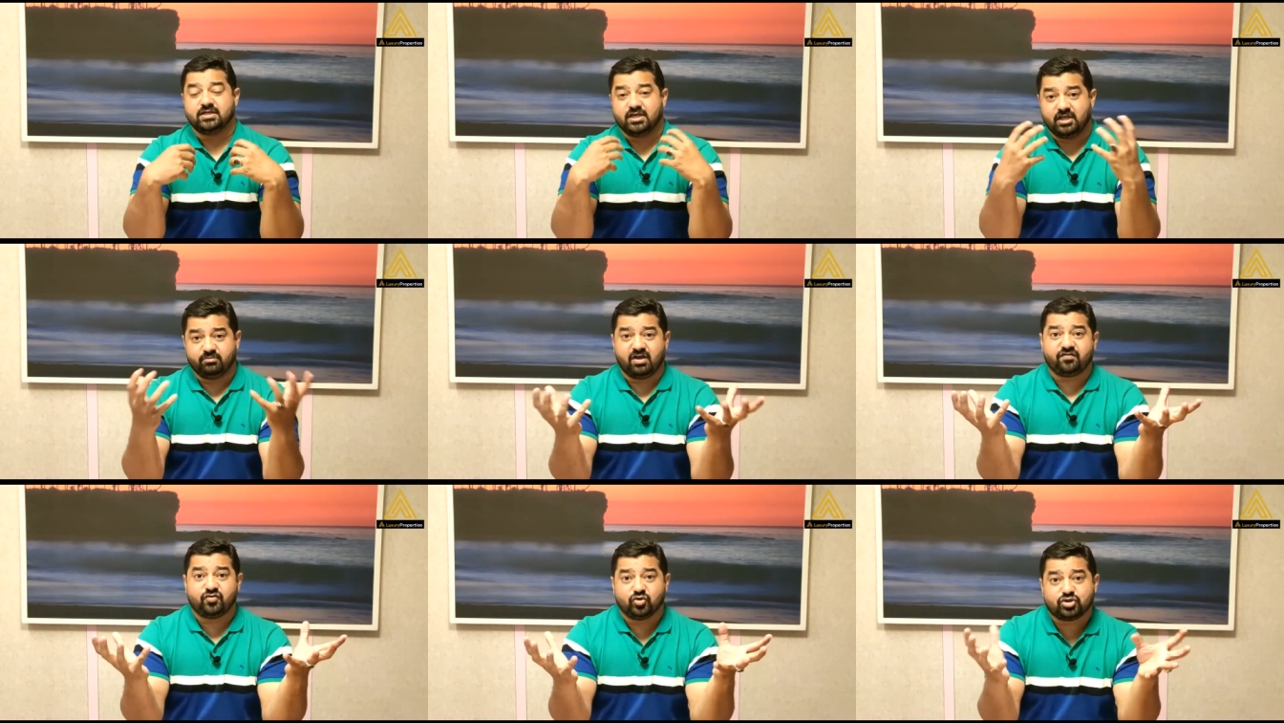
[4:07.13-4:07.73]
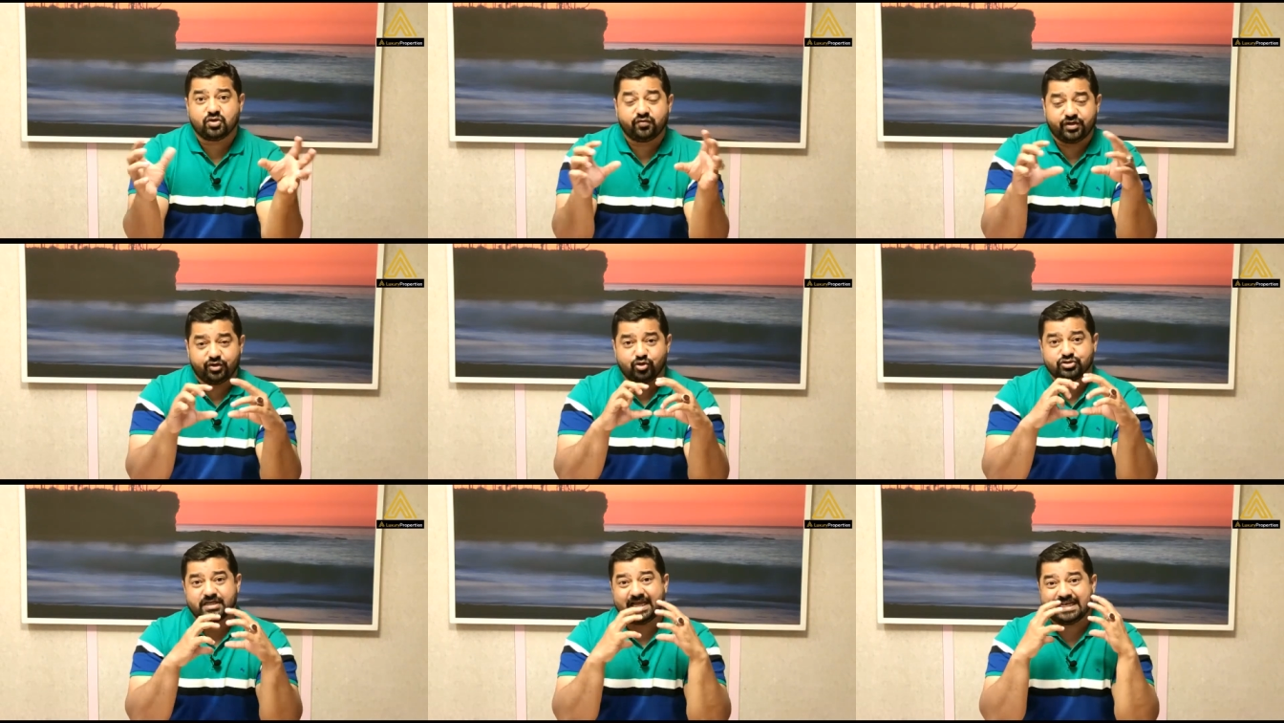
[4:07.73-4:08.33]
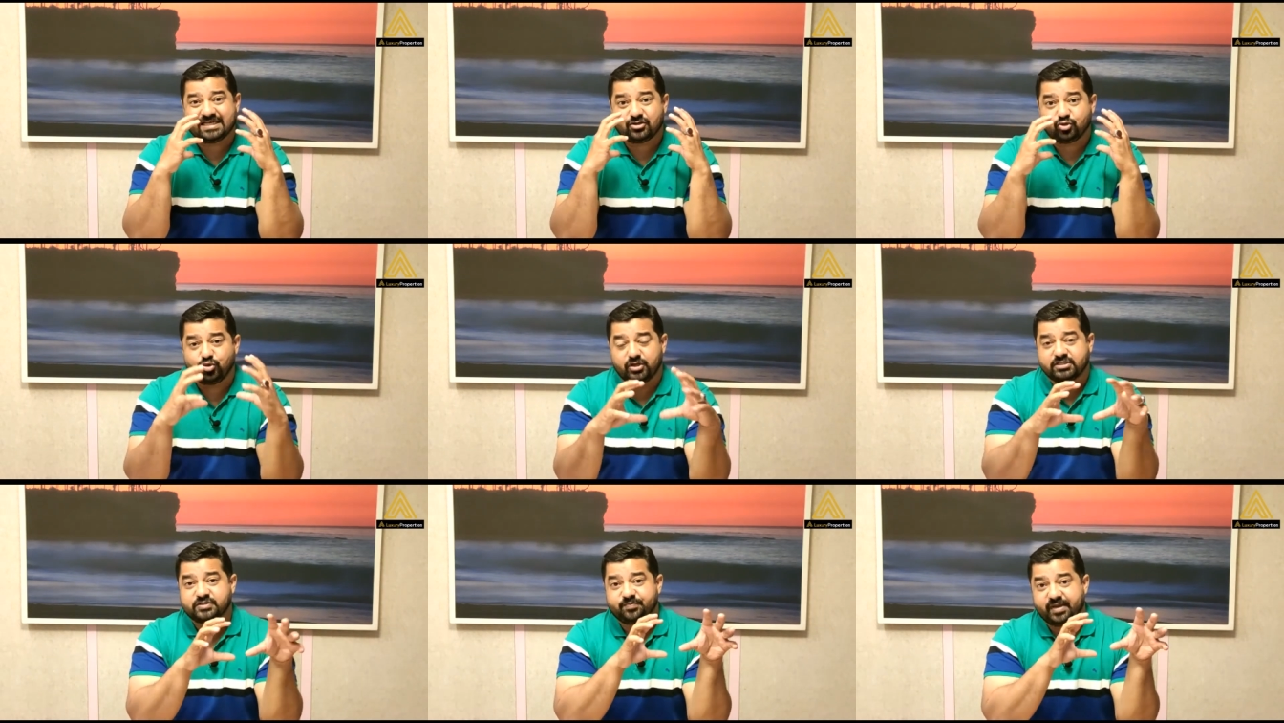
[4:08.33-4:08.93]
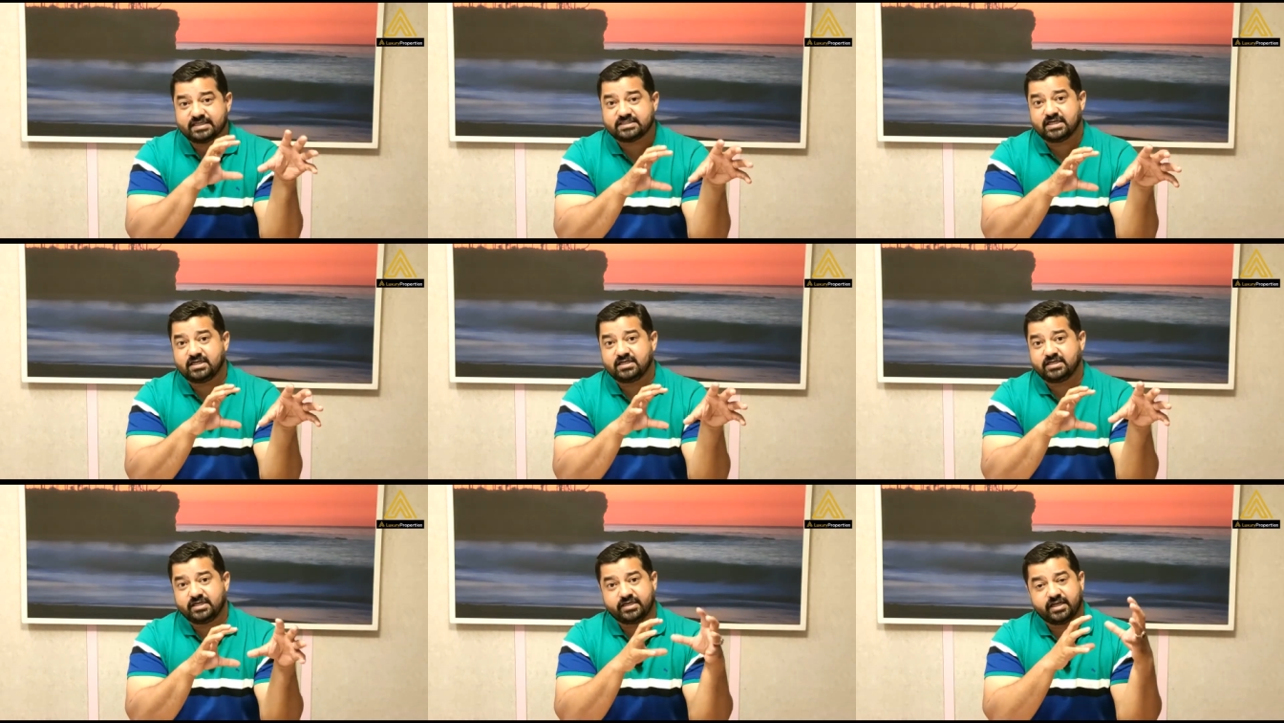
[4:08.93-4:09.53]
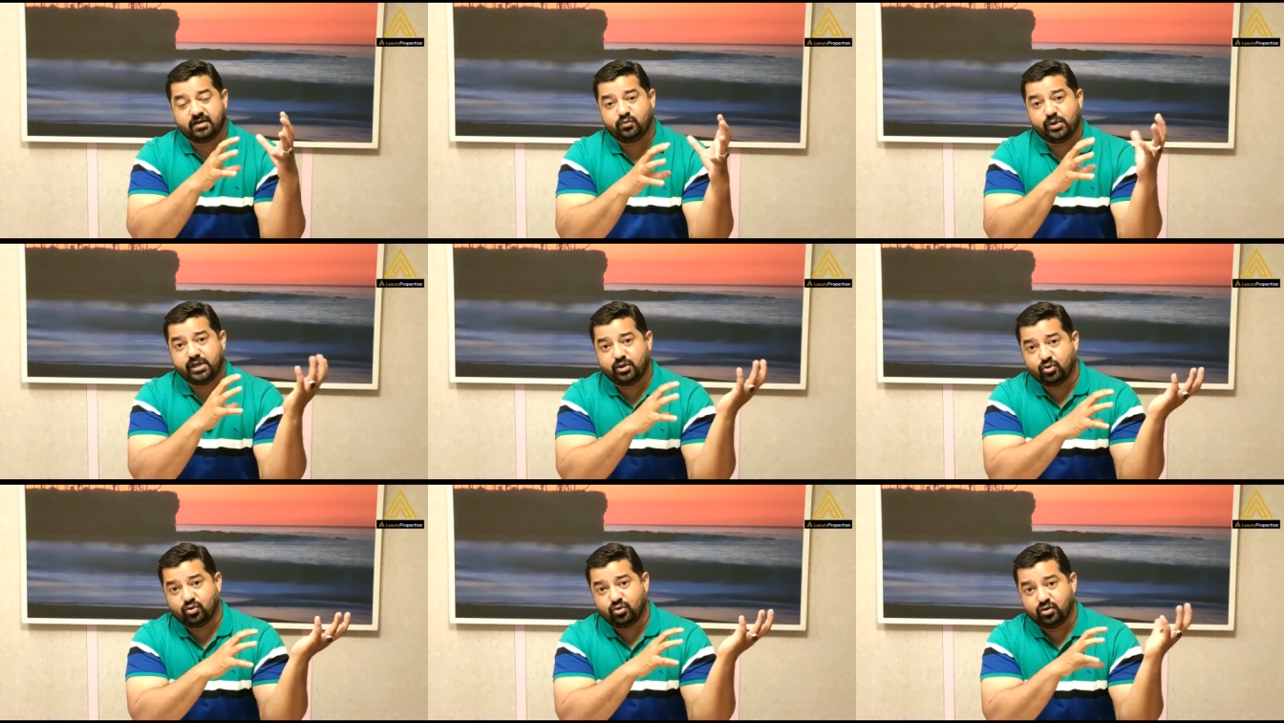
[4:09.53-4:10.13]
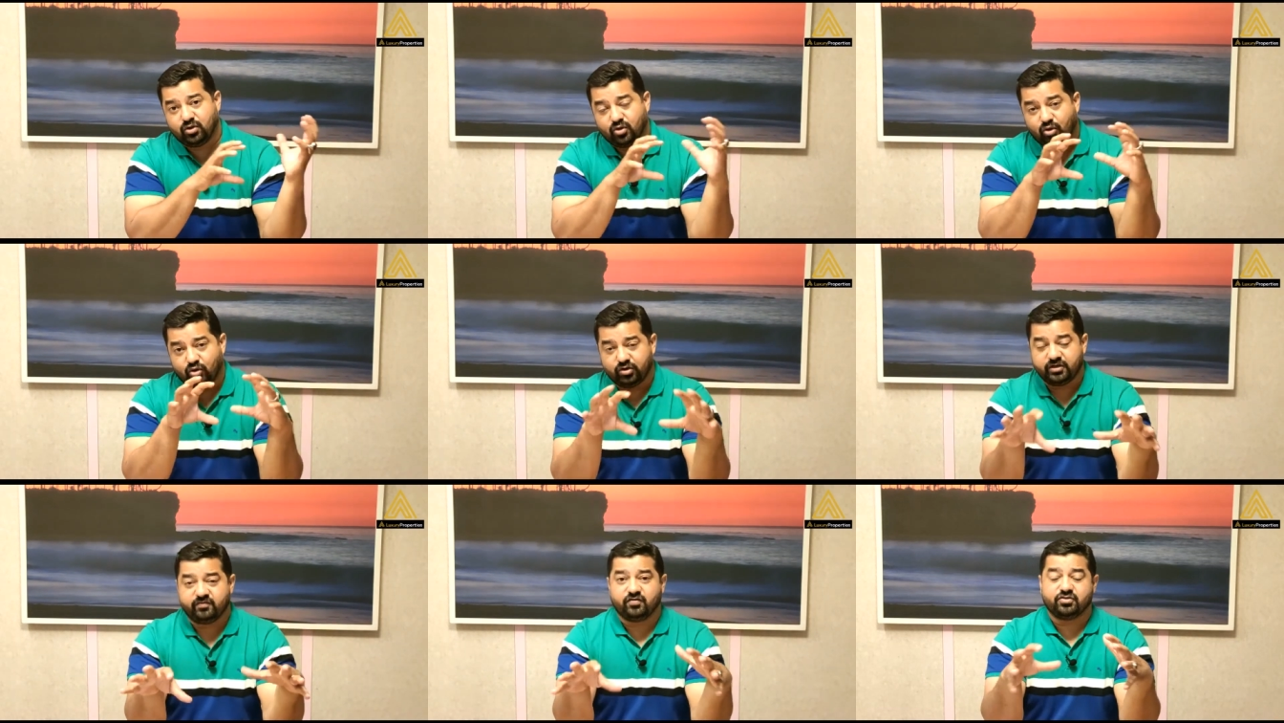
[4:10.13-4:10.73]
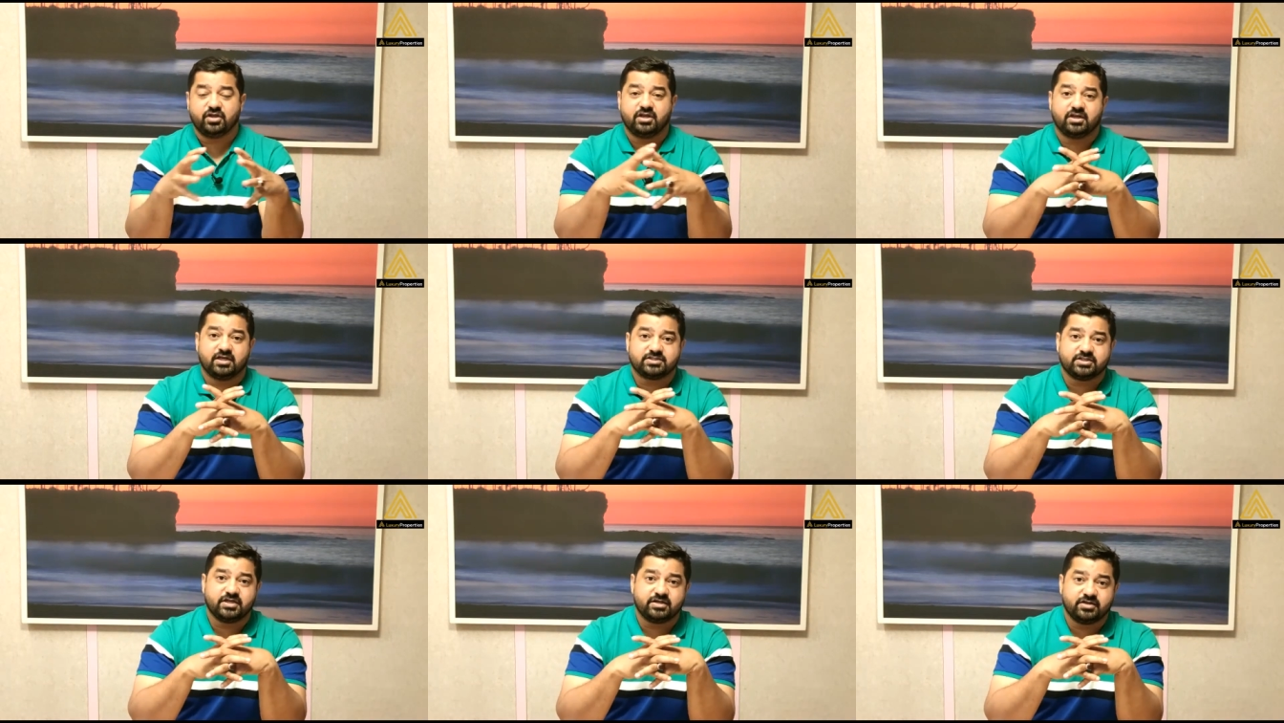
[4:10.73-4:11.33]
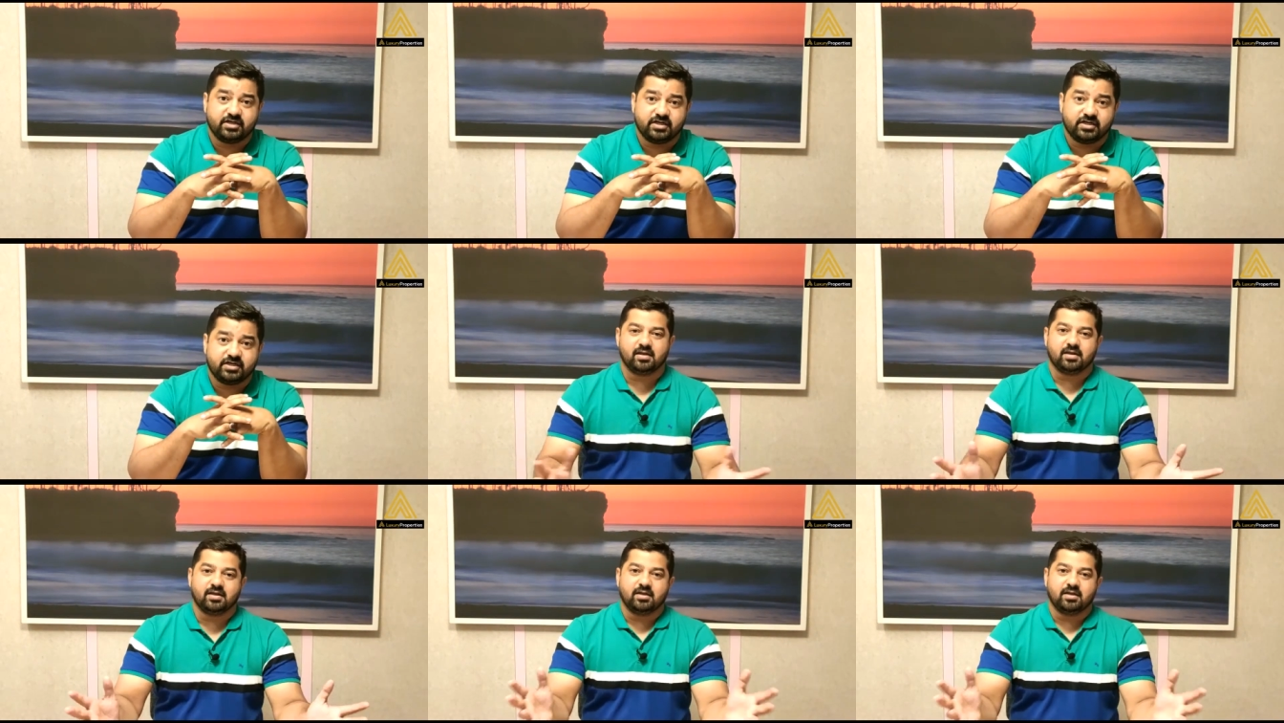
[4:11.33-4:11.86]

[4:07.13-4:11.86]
In my future videos, I'll do a special detailed video only for the industrial real estate.